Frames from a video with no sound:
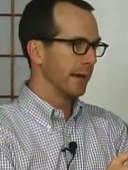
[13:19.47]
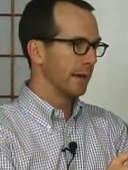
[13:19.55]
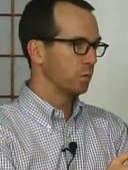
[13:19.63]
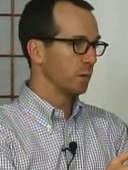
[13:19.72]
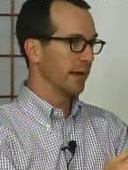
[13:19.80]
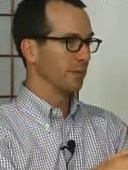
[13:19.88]

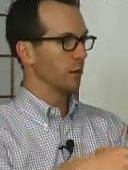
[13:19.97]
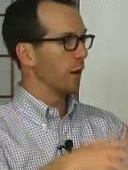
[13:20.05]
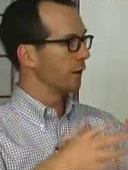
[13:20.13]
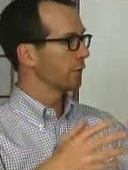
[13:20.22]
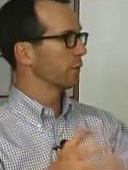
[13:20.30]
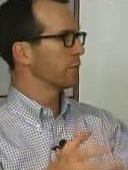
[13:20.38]
And we have
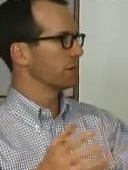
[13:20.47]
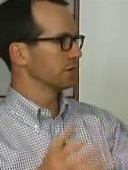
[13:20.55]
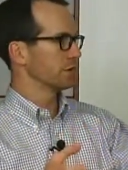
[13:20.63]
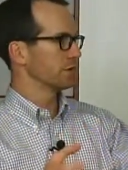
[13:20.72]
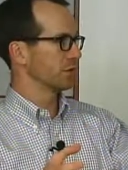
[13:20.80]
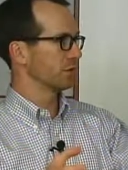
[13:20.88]
other
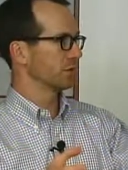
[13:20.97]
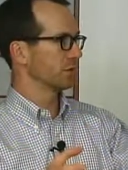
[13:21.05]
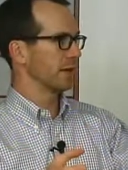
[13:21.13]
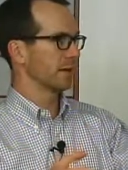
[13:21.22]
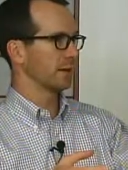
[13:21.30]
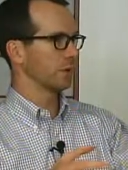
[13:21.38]

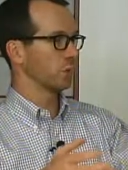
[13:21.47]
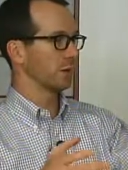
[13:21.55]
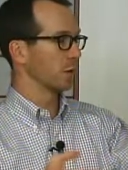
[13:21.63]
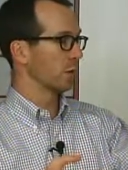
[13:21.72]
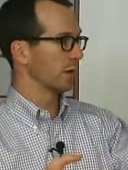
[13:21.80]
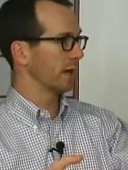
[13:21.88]
businesses that can
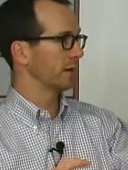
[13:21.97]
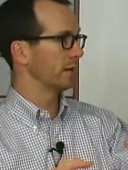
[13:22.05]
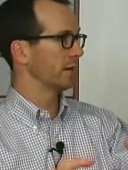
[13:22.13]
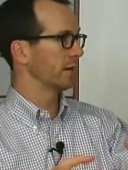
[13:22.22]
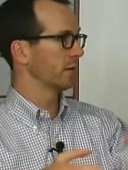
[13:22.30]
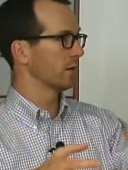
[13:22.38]

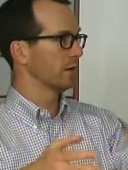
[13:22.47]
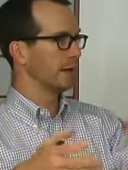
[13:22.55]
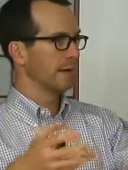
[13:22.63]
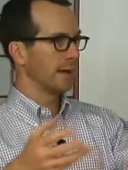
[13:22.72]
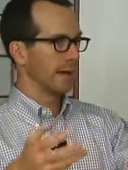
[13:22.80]
relocate here